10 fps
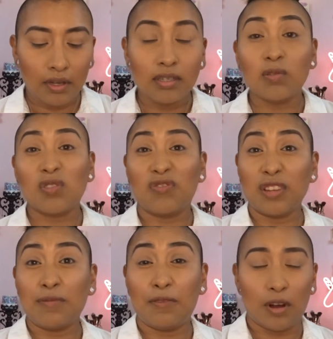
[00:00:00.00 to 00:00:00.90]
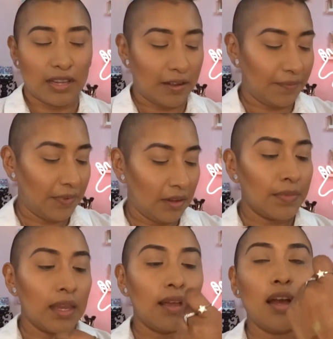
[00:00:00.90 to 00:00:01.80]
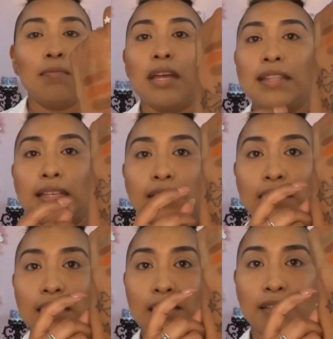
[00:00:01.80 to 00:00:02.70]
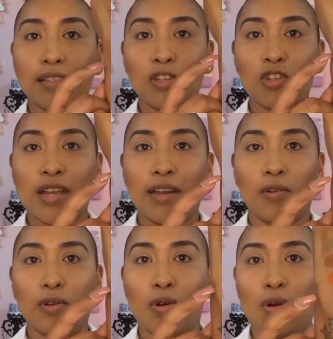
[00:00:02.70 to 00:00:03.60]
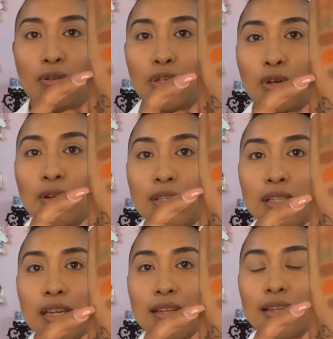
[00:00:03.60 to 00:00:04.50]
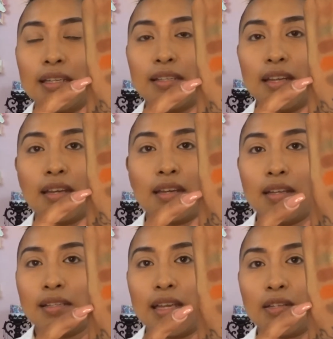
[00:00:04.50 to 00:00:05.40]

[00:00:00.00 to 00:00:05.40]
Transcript: There was some fallout. This is the shadow called Grizzly, and like I said, it is a